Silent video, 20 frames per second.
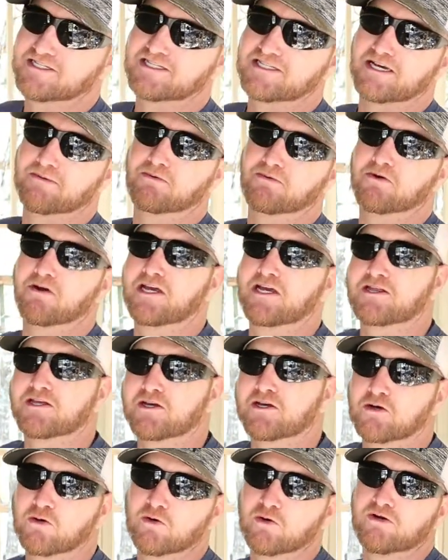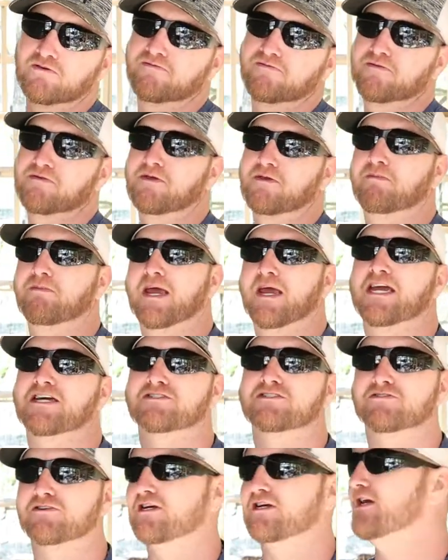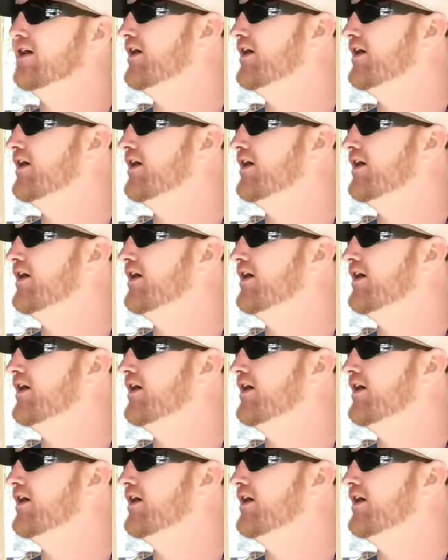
to separate the cooler from the pantry.